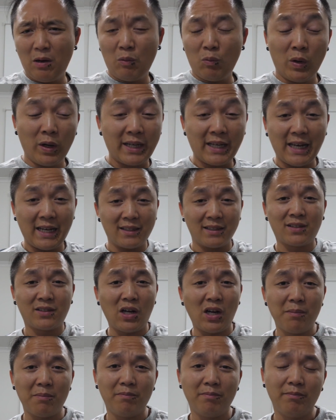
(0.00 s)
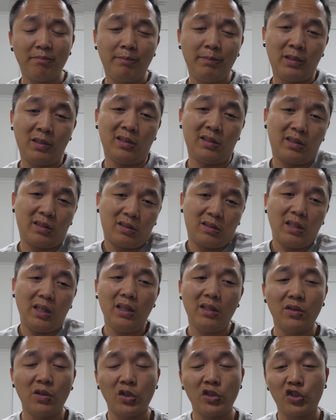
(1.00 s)
Working at this time, because
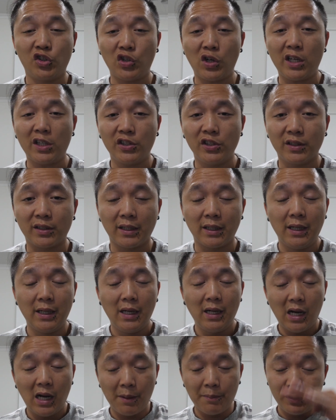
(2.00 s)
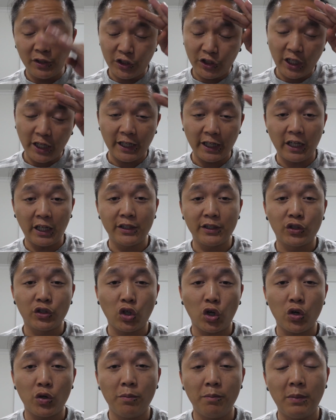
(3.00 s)
yeah, no distractions. I appreciate you guys
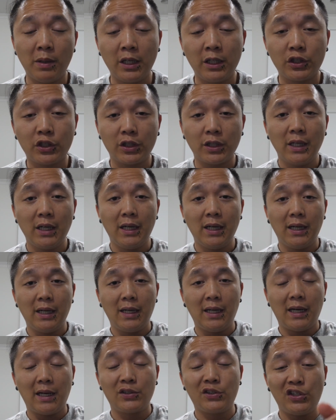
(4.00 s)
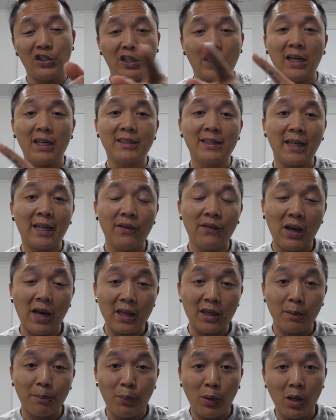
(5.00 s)
so much. I'll see you guys either
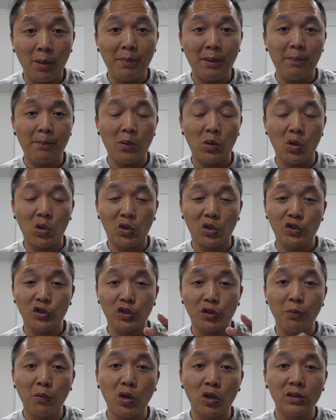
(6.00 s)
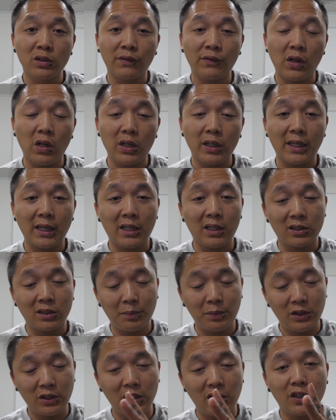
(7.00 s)
at the pop-up or on tomorrow's vlog, and I'll
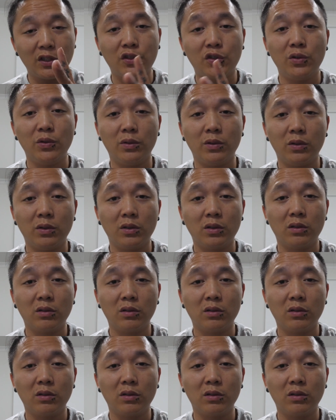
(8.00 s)
speak to you guys soon.